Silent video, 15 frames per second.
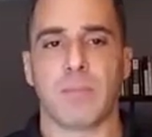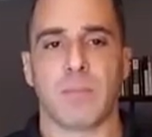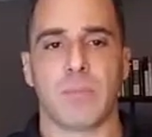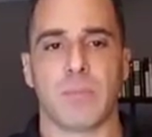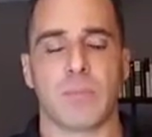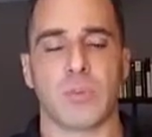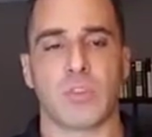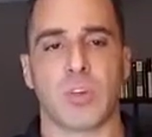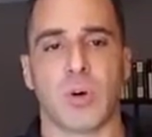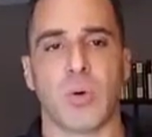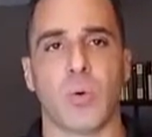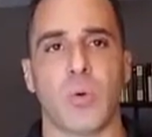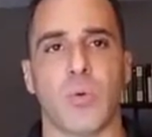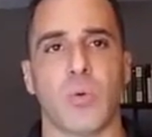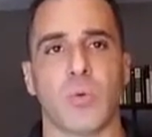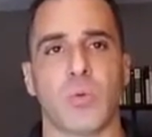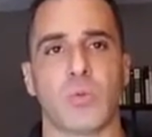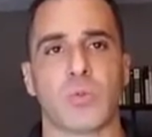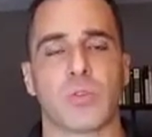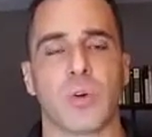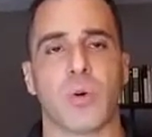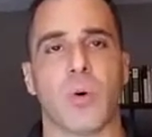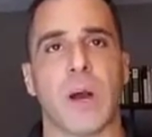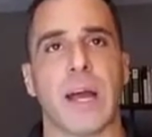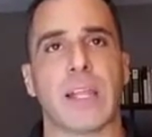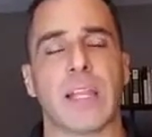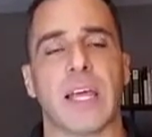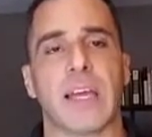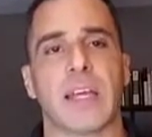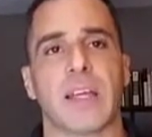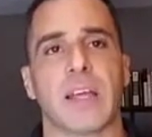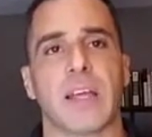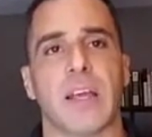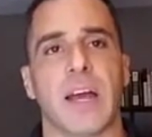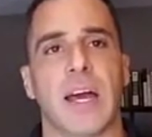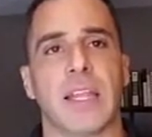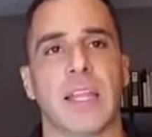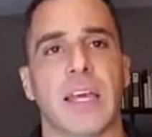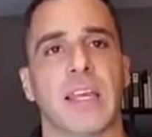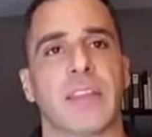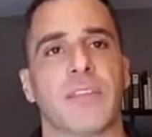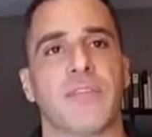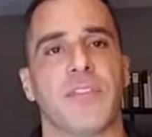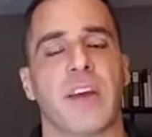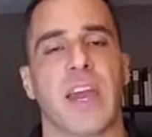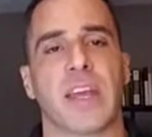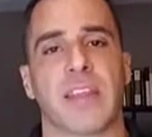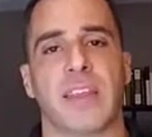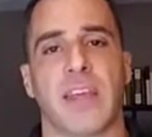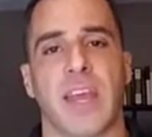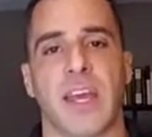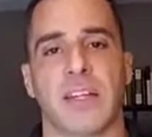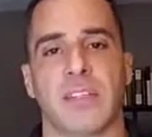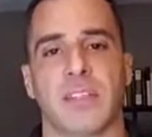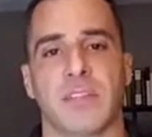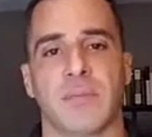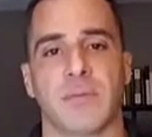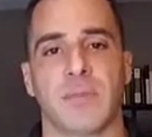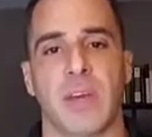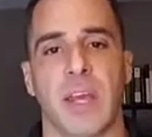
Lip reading: So I like the fact that